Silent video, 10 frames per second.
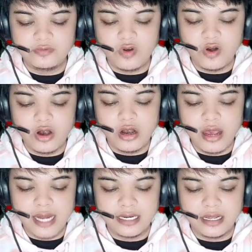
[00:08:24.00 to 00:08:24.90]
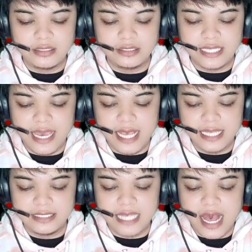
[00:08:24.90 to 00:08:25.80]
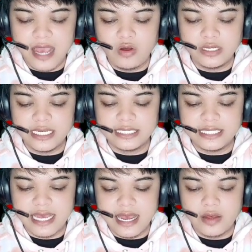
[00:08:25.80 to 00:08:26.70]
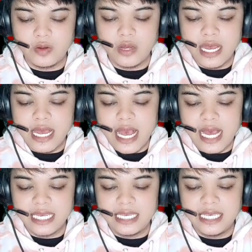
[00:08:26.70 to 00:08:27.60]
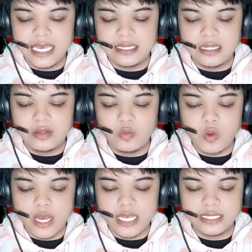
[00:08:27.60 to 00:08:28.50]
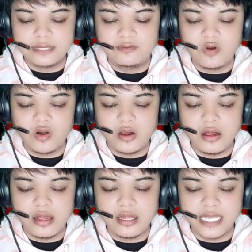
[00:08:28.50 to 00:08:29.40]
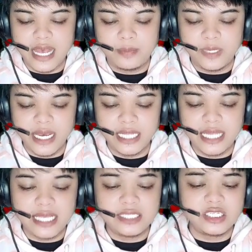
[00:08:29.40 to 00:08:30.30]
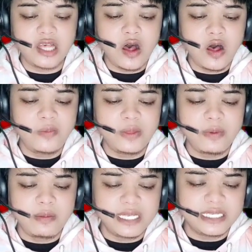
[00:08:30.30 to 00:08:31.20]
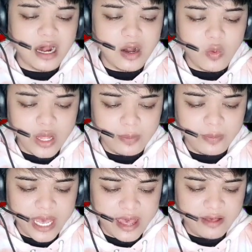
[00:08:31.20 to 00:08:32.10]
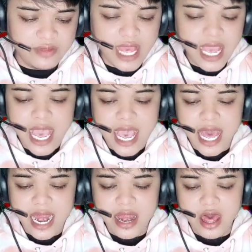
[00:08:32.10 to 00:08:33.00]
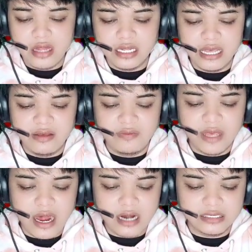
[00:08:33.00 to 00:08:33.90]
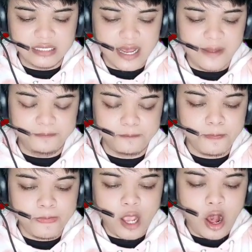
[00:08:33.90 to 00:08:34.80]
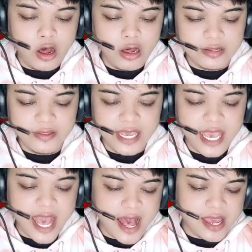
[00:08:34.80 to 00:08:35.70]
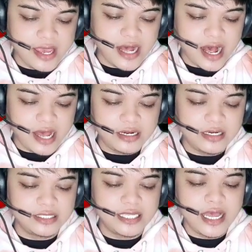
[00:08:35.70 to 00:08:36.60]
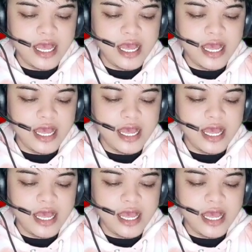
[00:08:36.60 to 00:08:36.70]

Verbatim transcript: for adult guys I want it now I cannot wait for uh, the update. I just hope the babies are well behaved and don't give me hard time. Or the AI, I heard